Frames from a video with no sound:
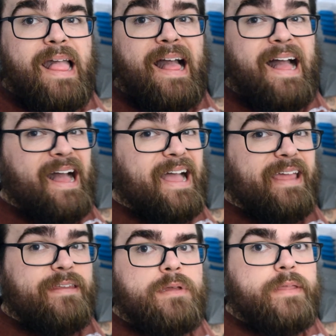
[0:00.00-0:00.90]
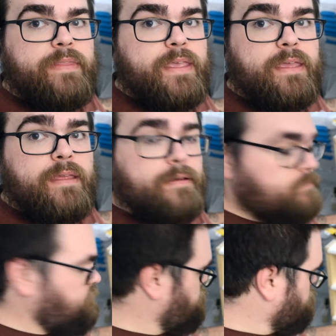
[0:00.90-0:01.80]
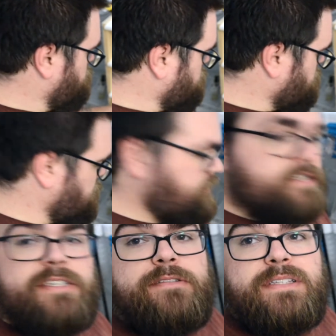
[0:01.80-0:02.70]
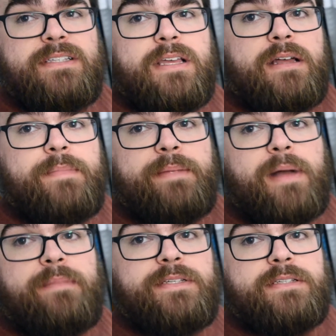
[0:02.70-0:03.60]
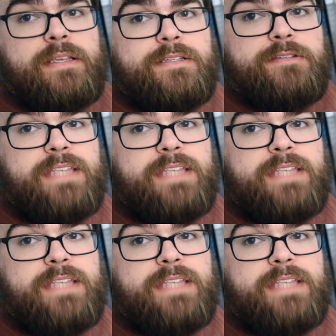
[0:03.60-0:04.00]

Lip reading: hide, and then he just uses, my pops likes to use